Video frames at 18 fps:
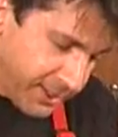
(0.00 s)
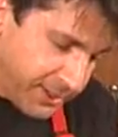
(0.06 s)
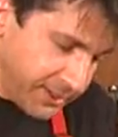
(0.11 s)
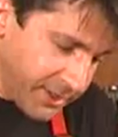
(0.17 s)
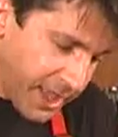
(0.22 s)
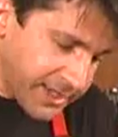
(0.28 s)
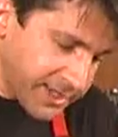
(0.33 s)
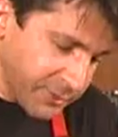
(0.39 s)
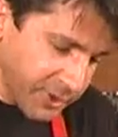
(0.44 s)

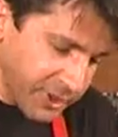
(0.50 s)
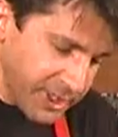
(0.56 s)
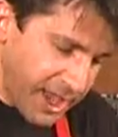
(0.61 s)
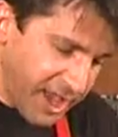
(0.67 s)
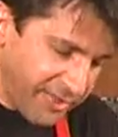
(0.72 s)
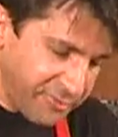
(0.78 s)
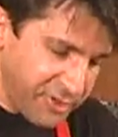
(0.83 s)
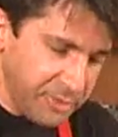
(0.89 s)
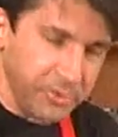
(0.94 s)
You'd like to really
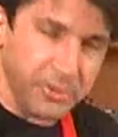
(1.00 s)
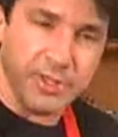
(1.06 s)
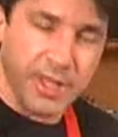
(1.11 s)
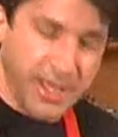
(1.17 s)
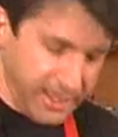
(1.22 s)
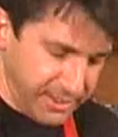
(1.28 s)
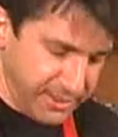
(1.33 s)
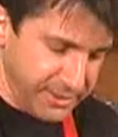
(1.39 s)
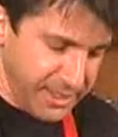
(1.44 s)
have
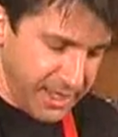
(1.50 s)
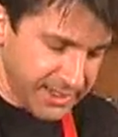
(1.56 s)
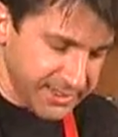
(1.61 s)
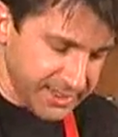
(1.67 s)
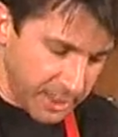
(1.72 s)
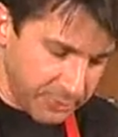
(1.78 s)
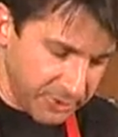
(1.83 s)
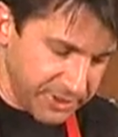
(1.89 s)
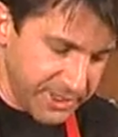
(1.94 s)
people
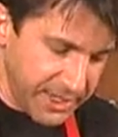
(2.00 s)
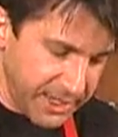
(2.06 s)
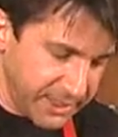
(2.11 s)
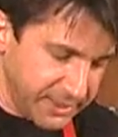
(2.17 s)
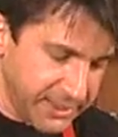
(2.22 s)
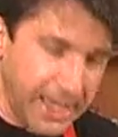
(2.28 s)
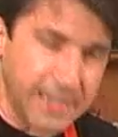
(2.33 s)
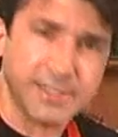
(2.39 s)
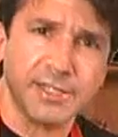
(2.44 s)
next couple of
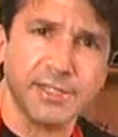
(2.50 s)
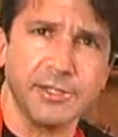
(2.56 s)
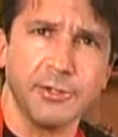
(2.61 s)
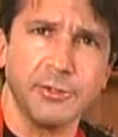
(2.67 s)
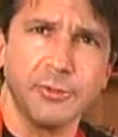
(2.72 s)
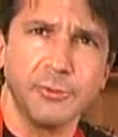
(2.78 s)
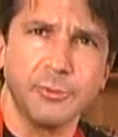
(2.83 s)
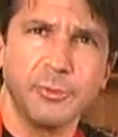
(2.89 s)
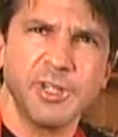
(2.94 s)
days asking
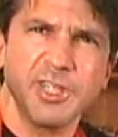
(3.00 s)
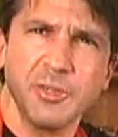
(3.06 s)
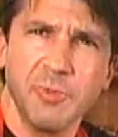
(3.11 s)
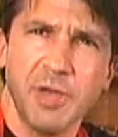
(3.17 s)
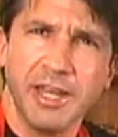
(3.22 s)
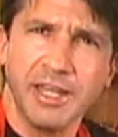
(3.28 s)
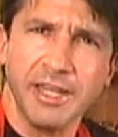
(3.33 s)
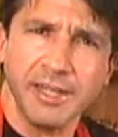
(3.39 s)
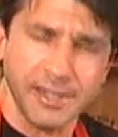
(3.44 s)
you, what have you
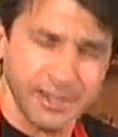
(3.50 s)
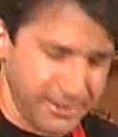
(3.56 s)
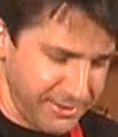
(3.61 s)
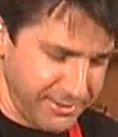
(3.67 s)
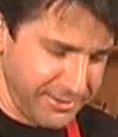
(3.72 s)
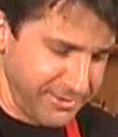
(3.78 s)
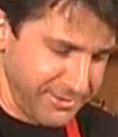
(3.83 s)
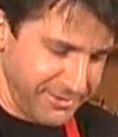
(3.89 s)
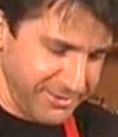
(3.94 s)
been eating?
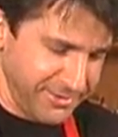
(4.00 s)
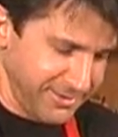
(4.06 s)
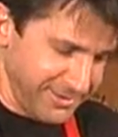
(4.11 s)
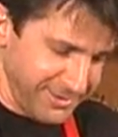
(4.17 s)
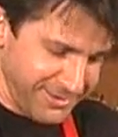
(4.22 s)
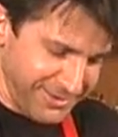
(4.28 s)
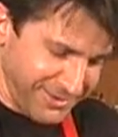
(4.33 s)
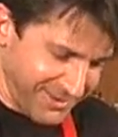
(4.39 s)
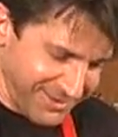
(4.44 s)

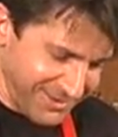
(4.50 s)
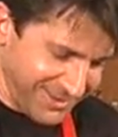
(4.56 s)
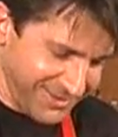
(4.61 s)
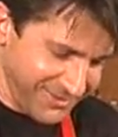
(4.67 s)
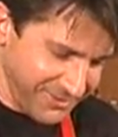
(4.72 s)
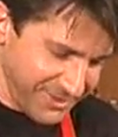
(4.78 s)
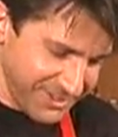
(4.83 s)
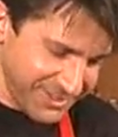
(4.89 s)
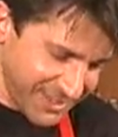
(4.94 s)

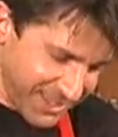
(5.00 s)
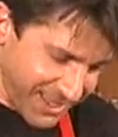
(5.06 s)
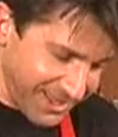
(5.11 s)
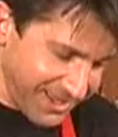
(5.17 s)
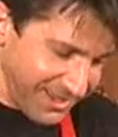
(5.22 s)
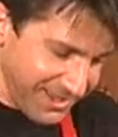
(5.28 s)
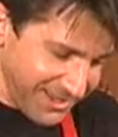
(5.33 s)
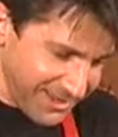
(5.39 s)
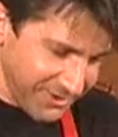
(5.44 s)
What's
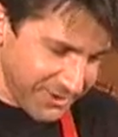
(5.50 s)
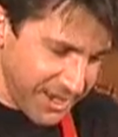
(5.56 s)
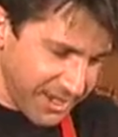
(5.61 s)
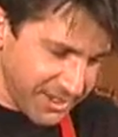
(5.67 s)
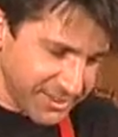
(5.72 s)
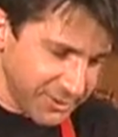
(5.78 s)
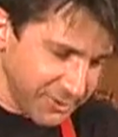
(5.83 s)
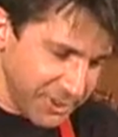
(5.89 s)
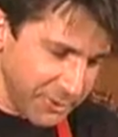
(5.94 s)
that?
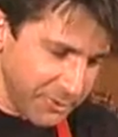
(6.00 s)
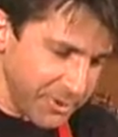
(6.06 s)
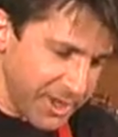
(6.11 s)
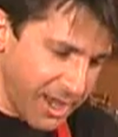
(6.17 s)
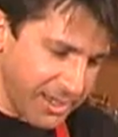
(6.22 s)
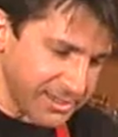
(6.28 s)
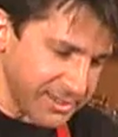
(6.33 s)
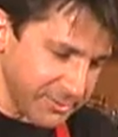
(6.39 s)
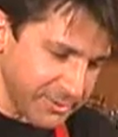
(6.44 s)
Okay, so here we
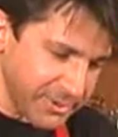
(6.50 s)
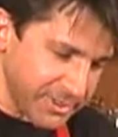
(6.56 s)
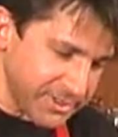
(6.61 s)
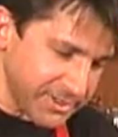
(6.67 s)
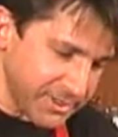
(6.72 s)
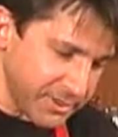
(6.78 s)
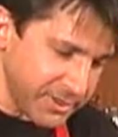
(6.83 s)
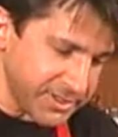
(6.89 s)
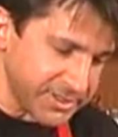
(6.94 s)
got some of
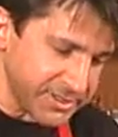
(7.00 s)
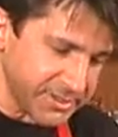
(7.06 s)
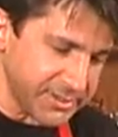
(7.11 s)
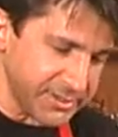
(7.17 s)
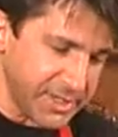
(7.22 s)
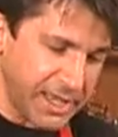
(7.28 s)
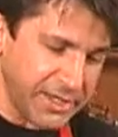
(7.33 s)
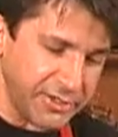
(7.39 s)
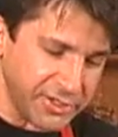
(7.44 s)
this.
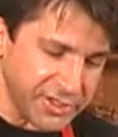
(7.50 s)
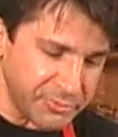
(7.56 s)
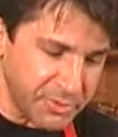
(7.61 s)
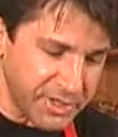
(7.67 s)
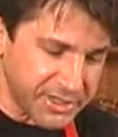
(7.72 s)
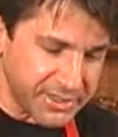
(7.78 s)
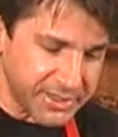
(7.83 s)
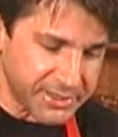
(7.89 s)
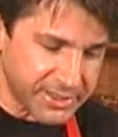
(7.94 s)
And you just
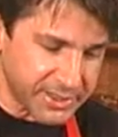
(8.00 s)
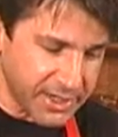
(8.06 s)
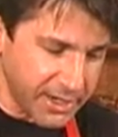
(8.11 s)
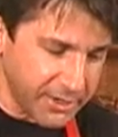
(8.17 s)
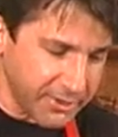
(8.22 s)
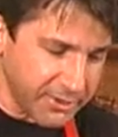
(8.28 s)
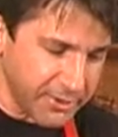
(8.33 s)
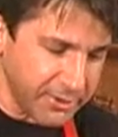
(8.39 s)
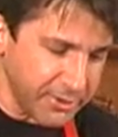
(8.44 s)
mix this
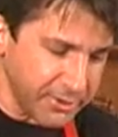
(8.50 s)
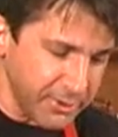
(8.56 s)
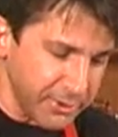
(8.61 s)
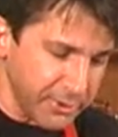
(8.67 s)
together.